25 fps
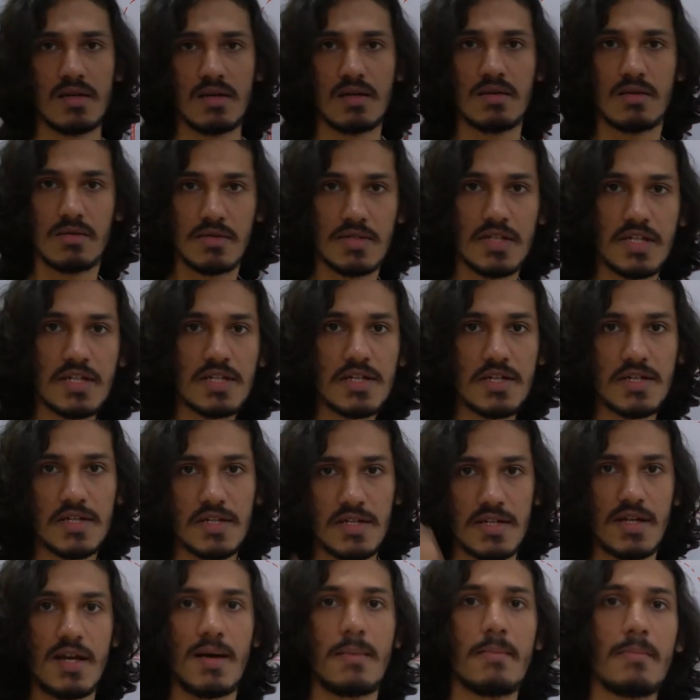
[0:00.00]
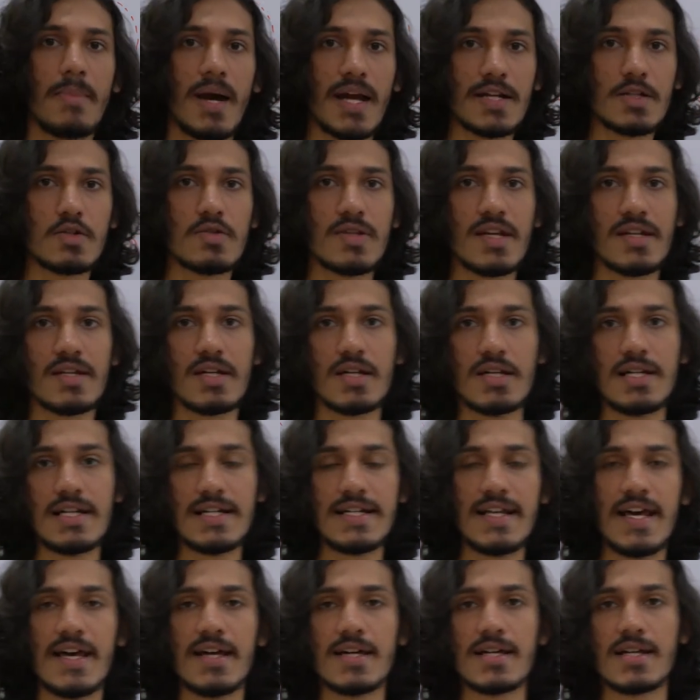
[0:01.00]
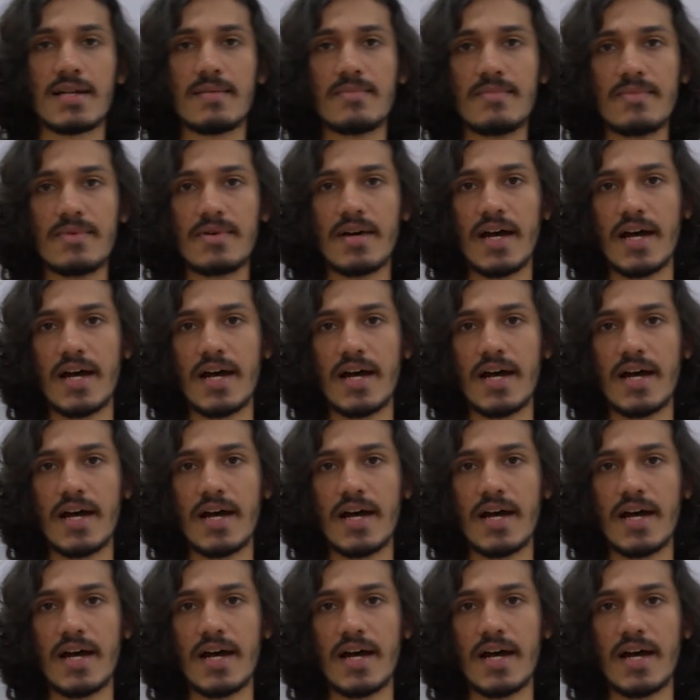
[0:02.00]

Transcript: just come back to that earlier diagram I